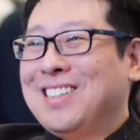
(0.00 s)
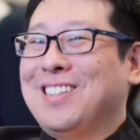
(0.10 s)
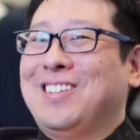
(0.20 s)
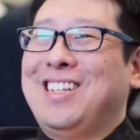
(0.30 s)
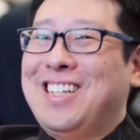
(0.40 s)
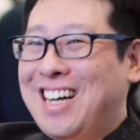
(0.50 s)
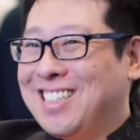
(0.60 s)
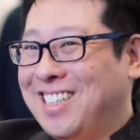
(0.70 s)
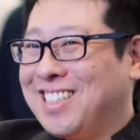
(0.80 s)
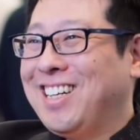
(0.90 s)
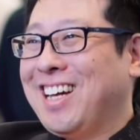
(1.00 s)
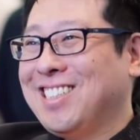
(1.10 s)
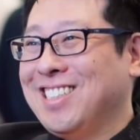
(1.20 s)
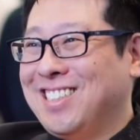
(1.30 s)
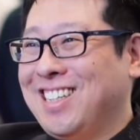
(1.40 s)
So he has his
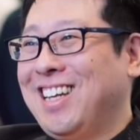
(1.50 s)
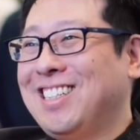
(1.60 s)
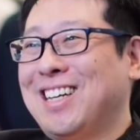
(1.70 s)
connections, and he